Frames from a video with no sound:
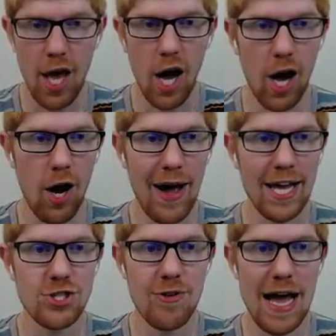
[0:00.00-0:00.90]
Oh, I
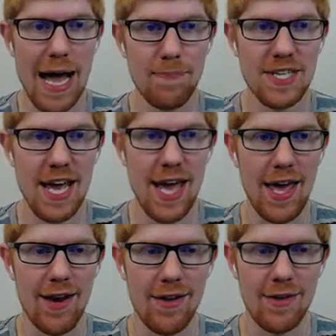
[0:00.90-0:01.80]
dropped
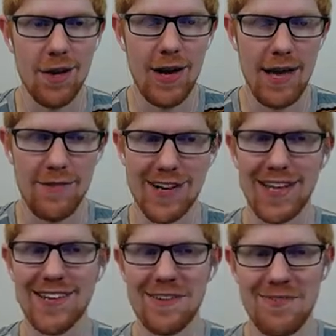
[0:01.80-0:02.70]
it. Oh, I have it again. Never